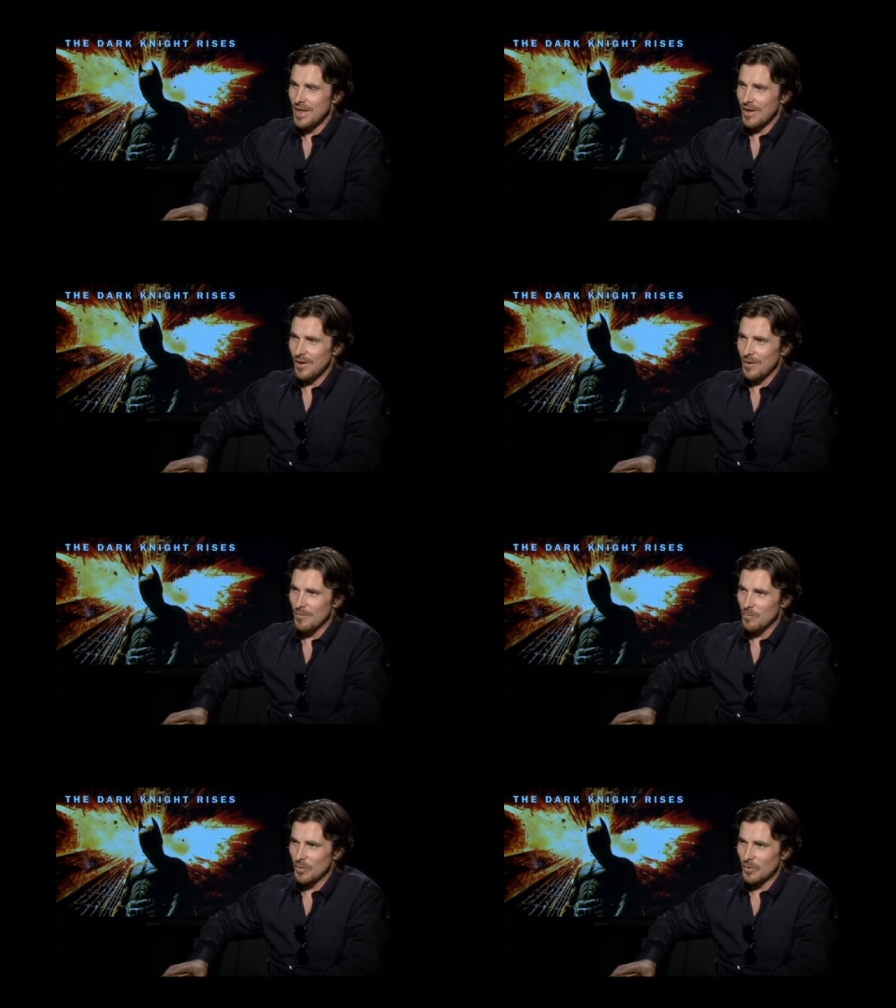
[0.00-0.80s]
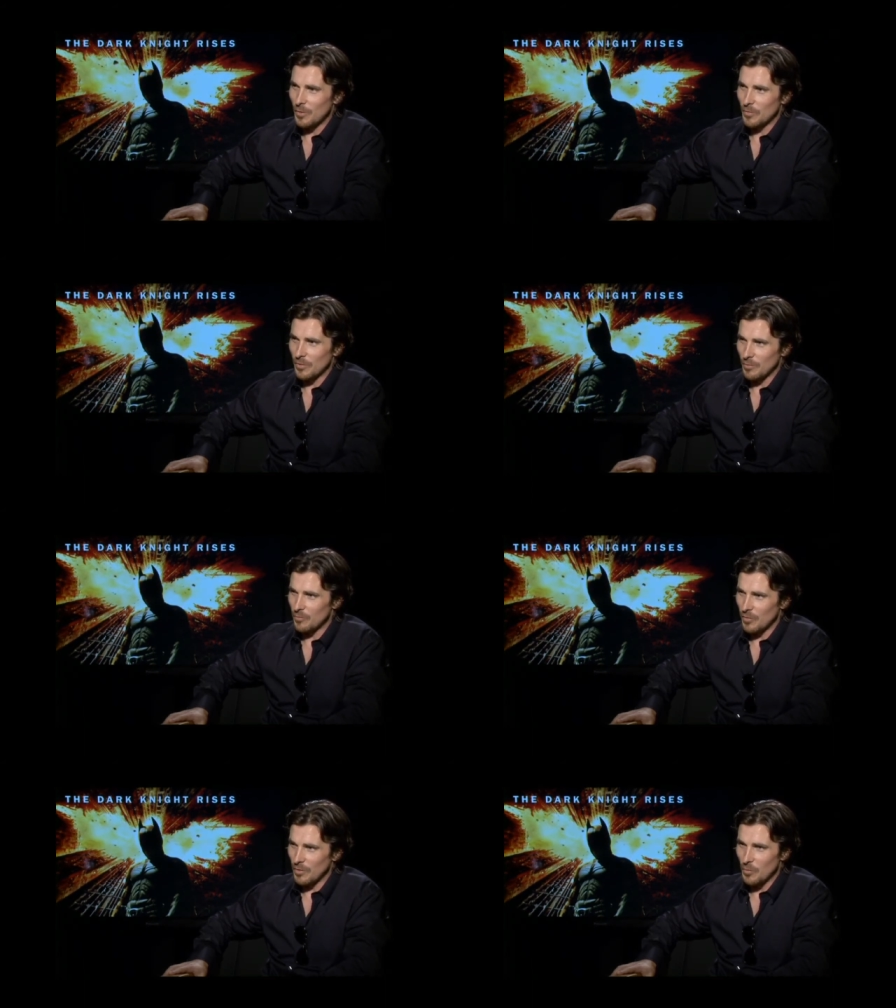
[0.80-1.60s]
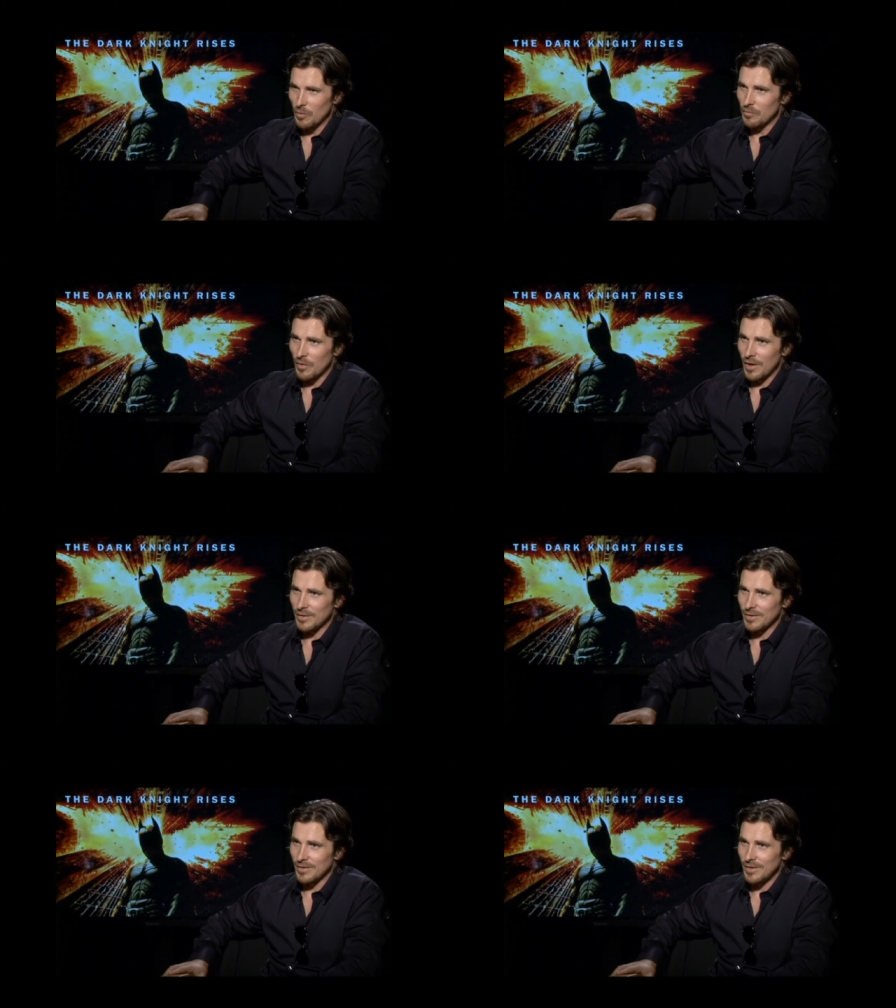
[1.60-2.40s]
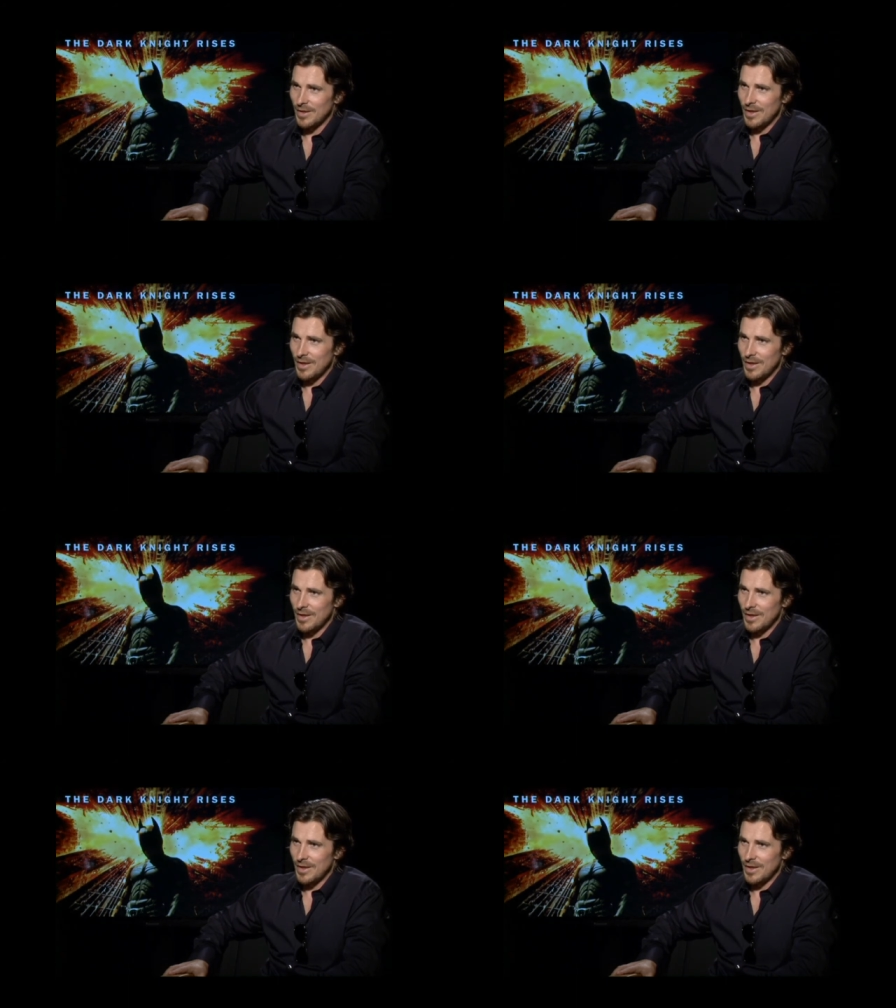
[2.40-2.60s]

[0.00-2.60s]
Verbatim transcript: Um, but Tom's a really wonderful actor,